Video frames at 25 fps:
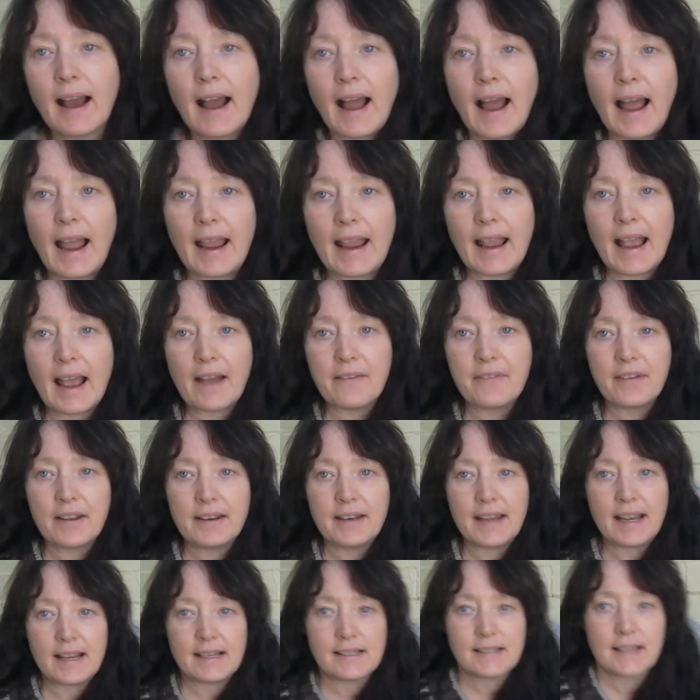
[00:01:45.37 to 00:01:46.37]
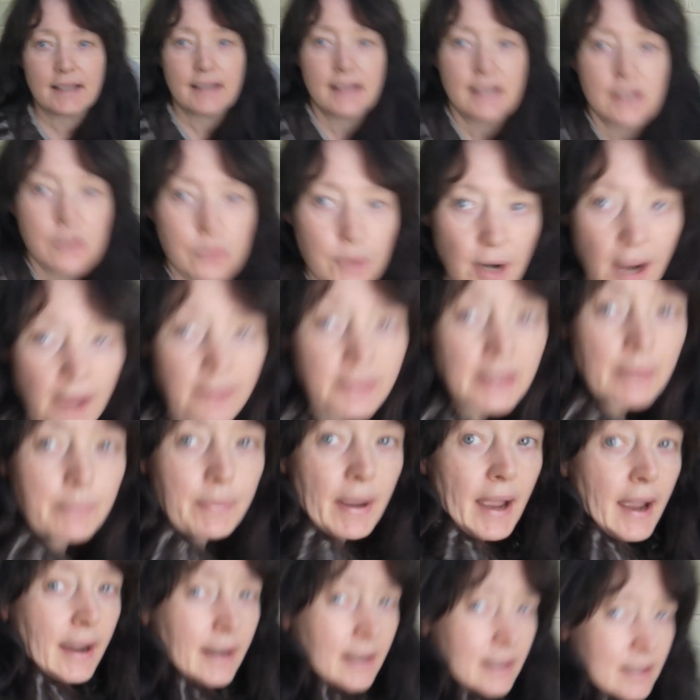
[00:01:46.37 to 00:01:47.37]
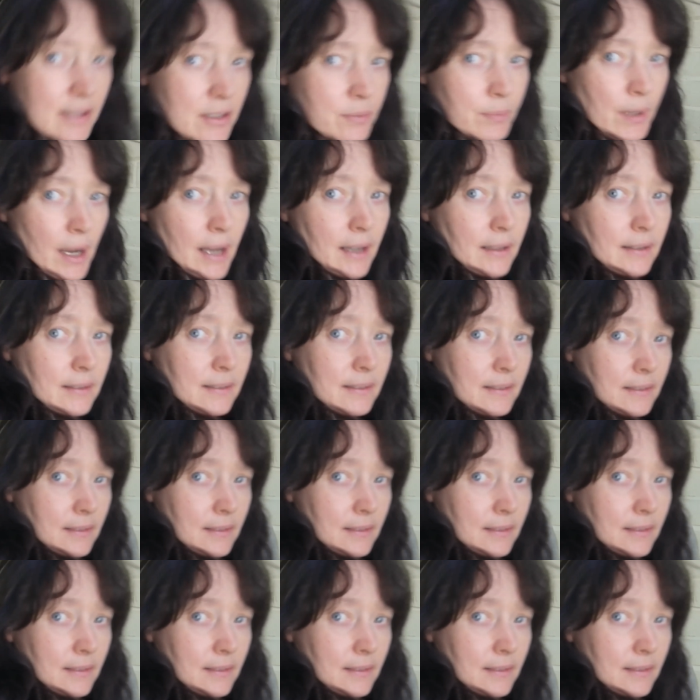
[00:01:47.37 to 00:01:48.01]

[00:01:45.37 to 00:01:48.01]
I ever knit, and it's round the back as well.